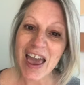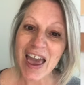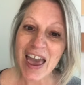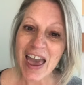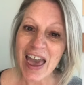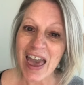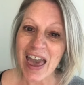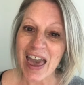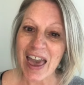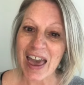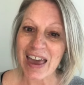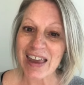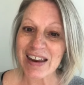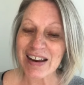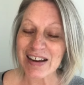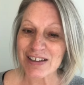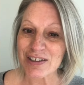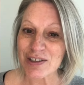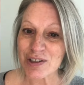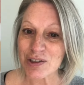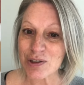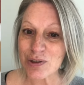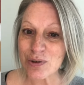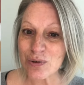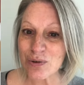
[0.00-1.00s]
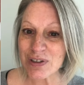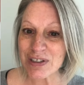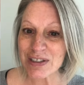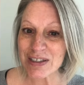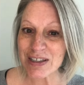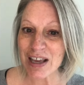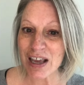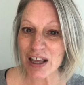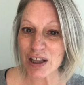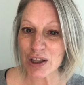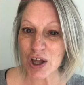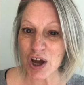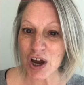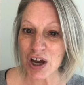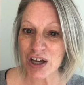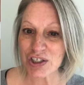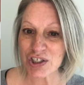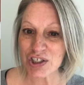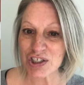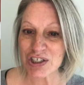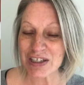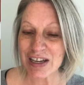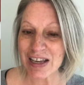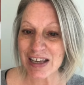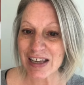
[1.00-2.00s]
and as soon as they
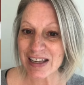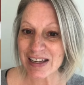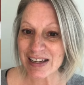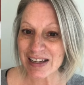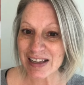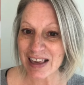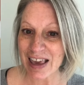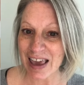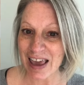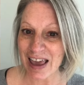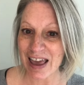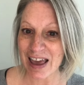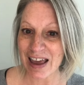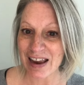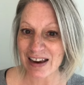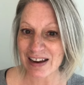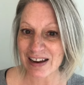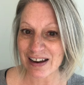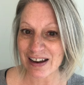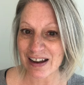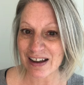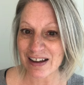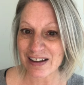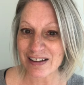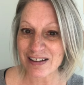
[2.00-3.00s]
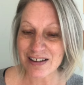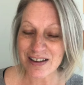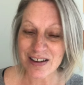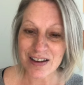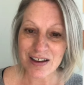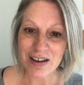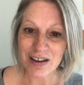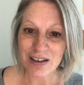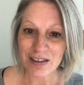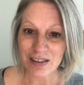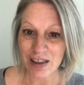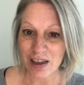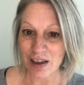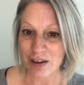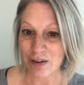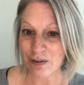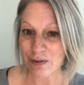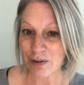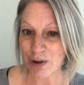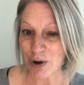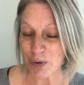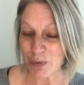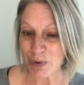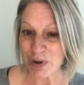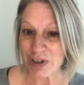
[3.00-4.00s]
launched in Canada,
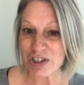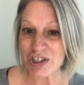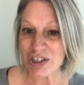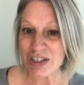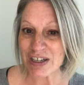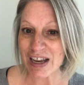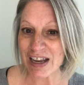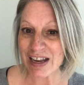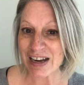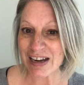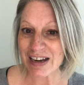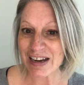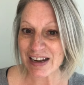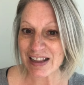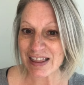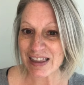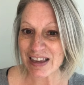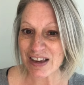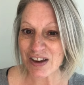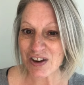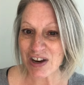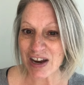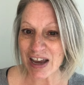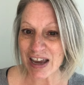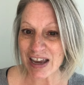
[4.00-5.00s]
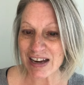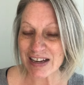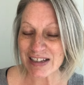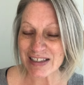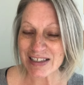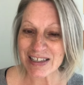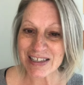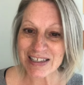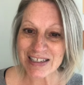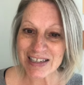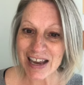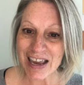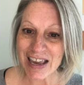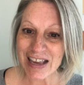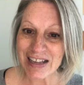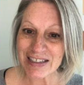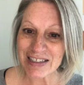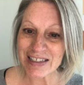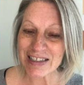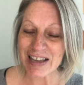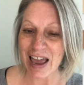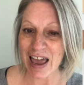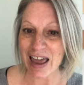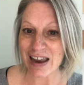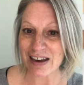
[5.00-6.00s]
they originated in the United
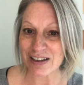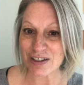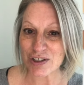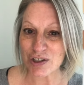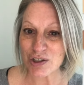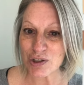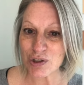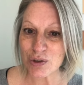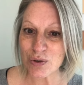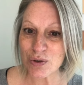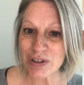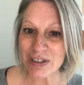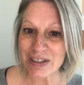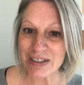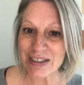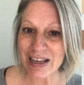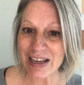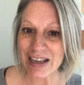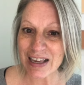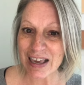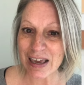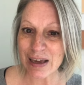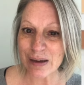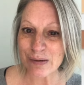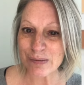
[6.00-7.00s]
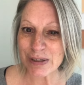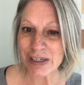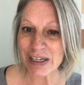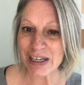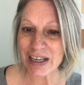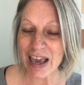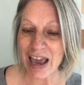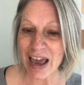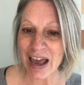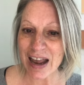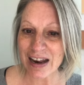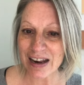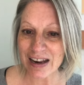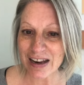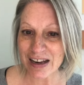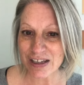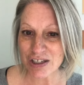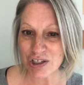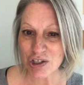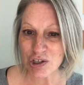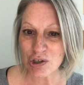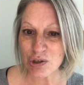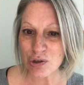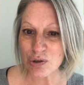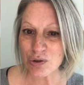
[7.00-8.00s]
States, and as soon as they came to Canada
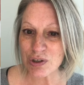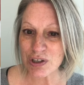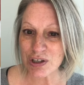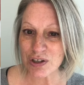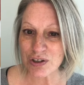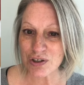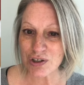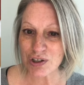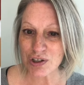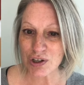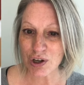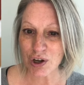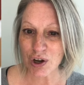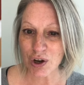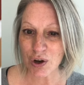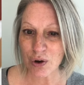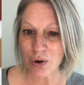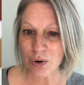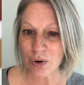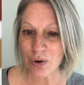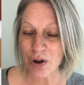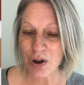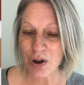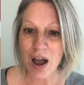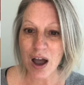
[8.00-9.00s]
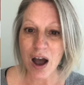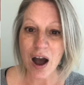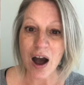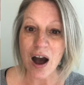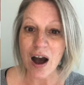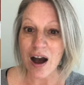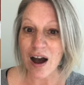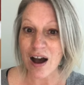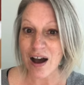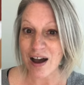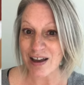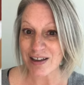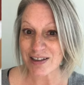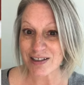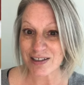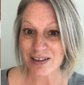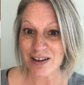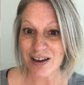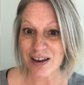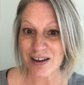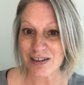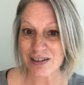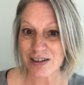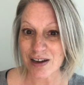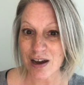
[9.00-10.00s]
2 years ago, I
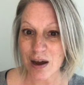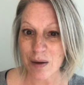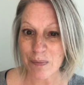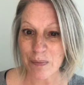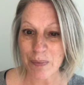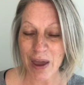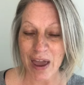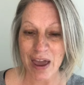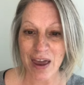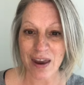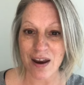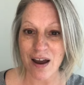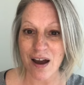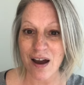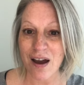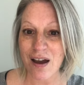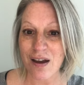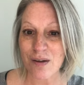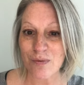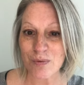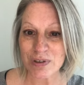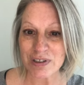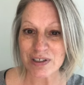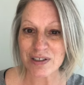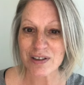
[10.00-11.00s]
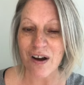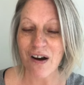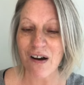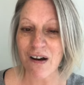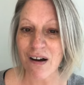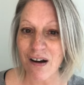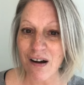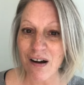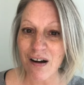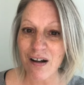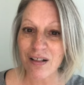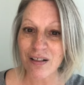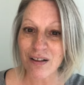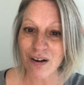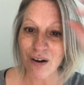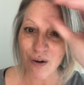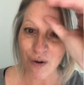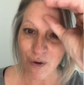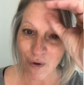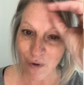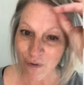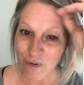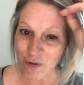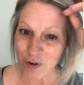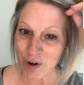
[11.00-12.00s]
signed up and I was all
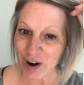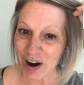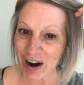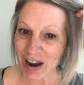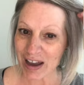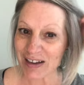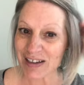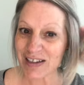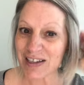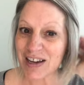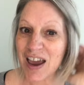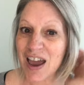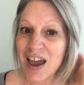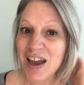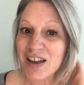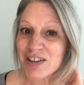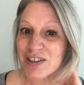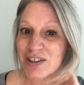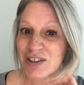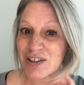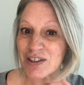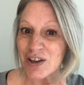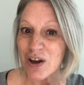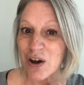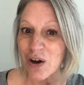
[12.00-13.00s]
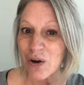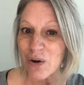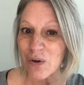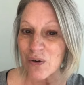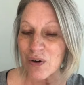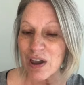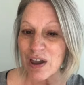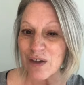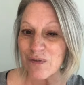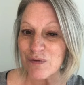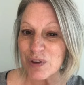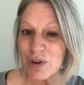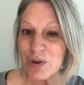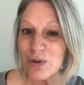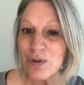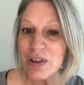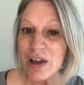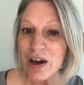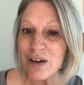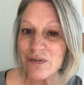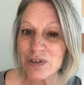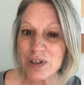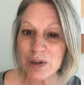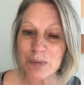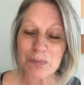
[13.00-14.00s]
over it. So if you
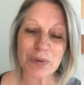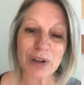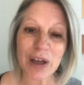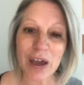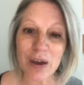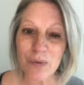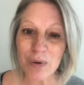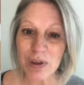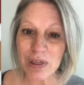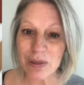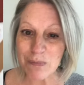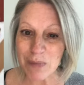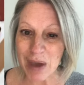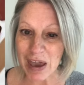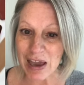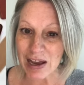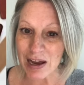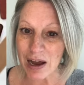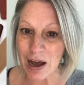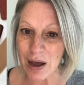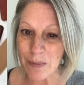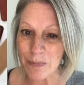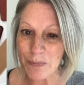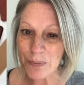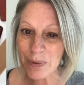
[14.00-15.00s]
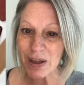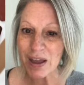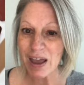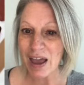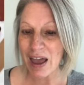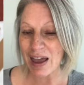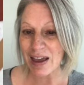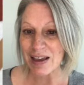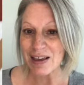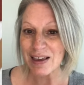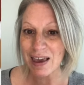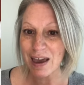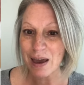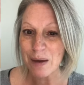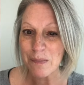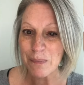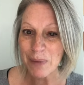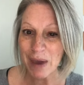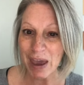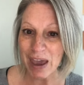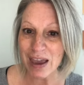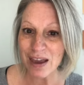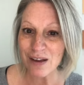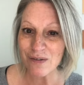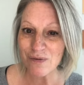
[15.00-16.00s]
love to play with makeup and get
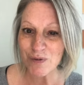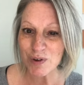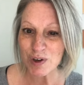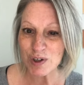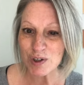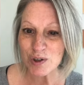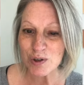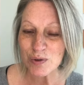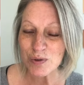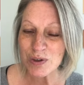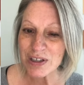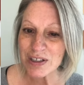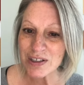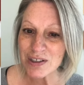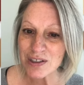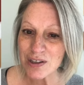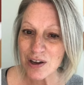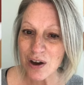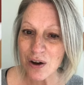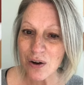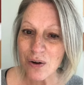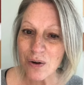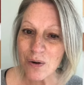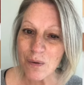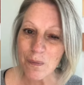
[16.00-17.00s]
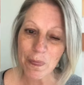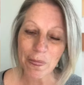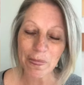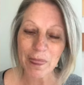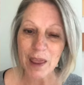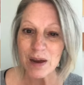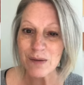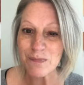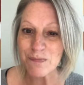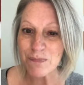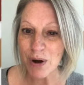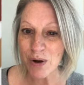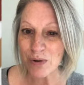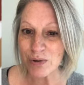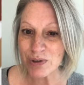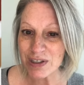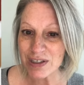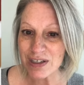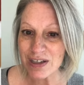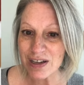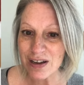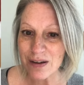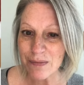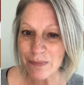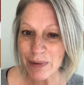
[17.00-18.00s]
paid for doing so and
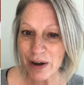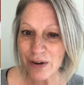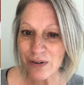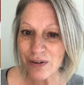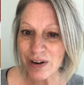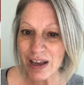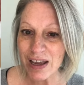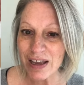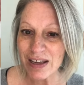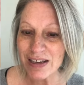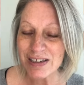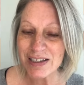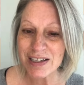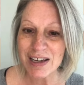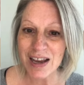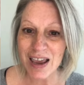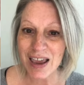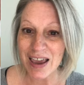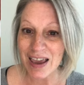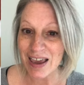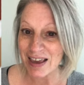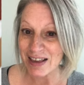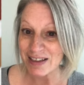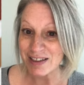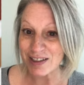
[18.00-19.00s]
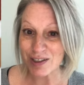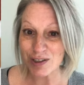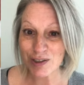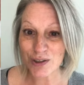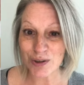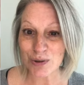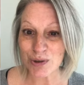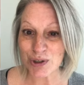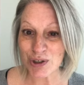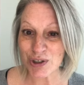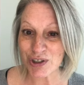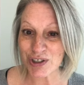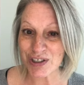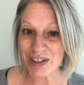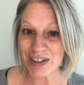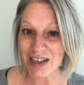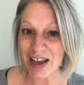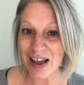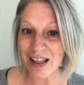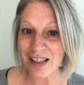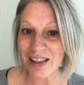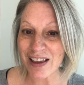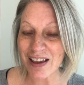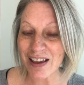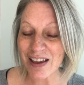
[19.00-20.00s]
posting about it, it's social
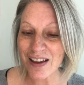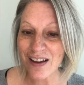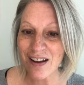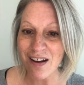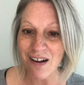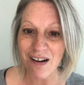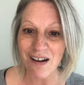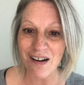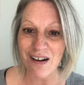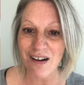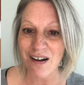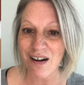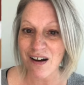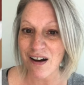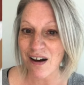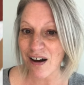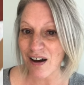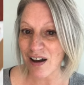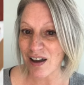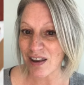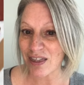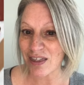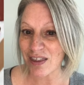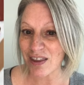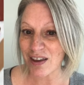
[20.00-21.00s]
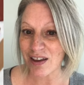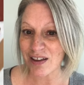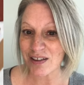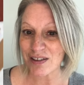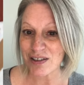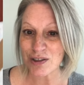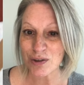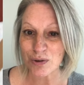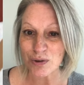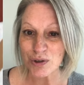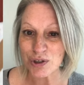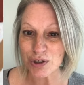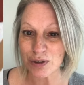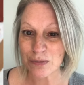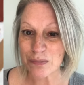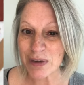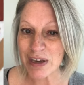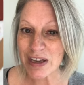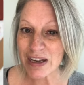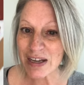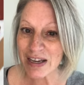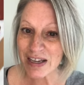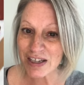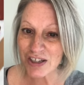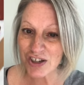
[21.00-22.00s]
selling on the social
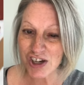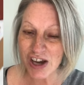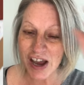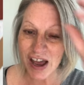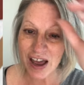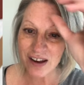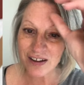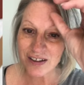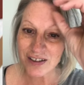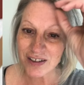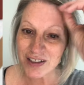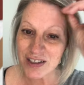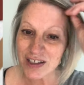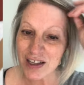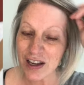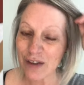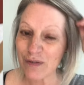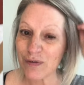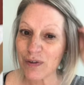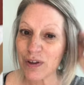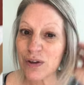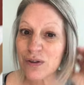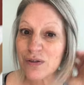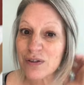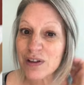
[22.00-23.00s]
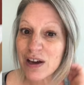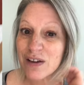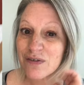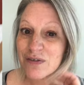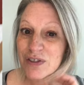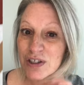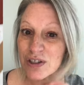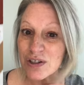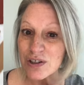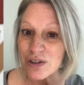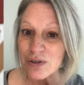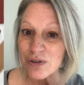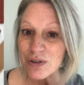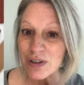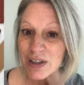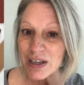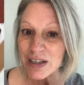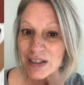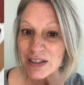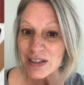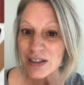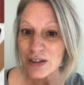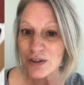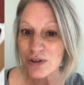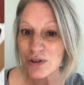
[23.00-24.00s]
media channels. If you love to do
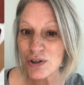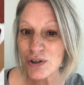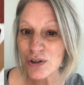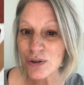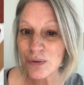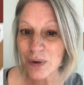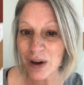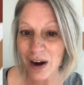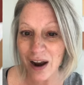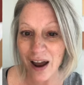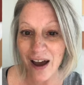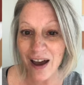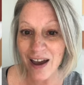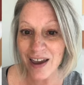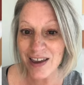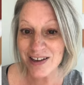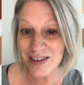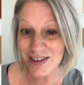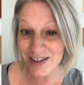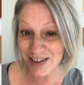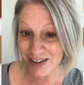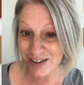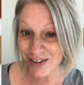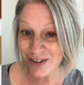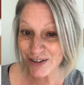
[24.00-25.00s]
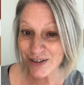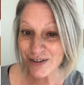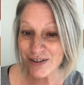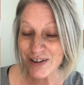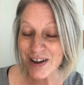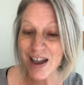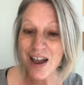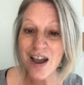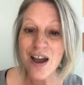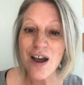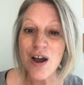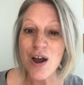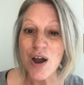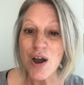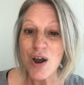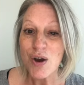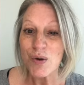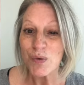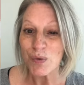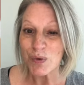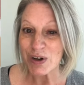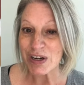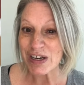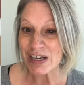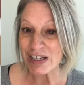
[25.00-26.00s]
this and do what I do,
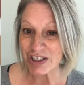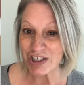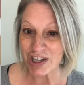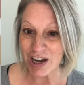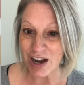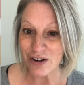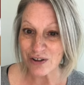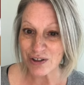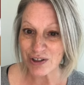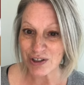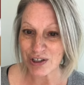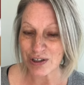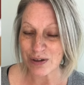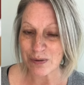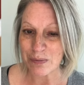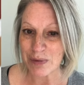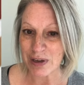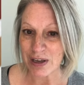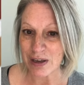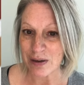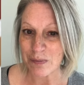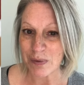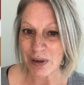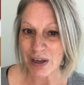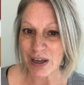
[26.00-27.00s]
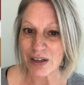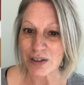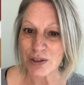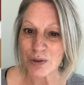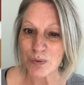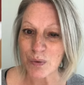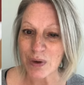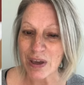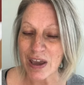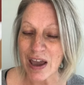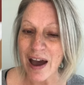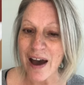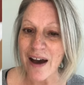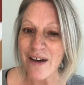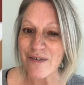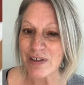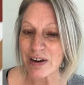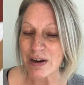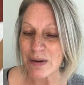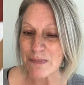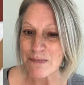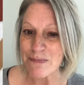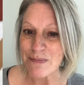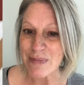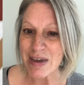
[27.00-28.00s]
reach out to me because we have an
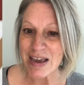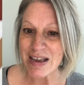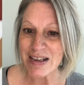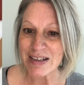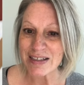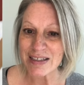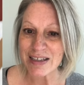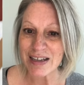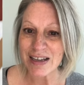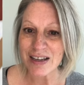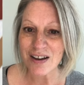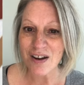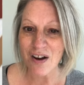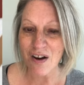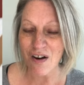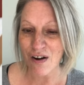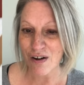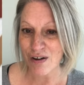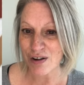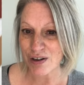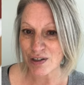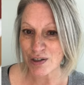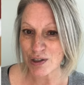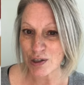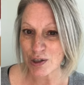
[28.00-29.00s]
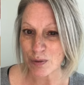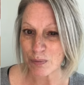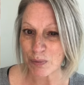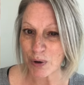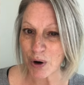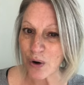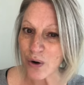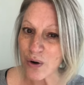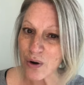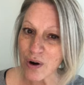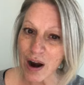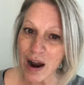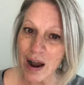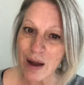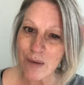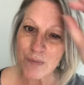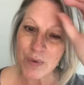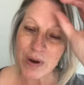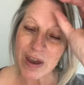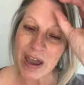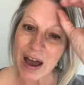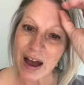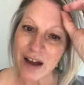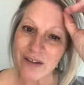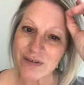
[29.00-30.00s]
amazing artist program.
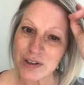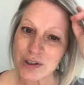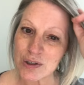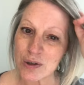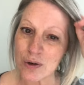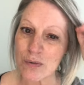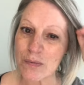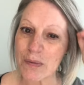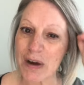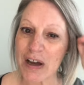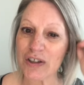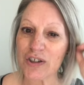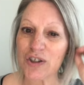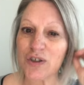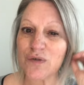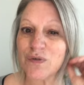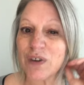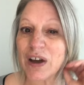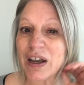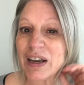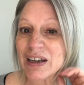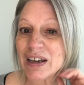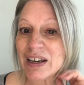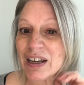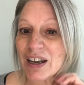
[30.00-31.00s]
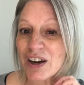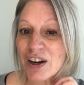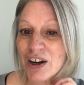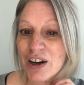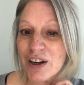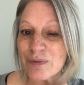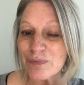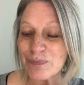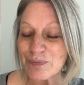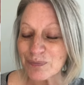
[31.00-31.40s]
We have so much fun here.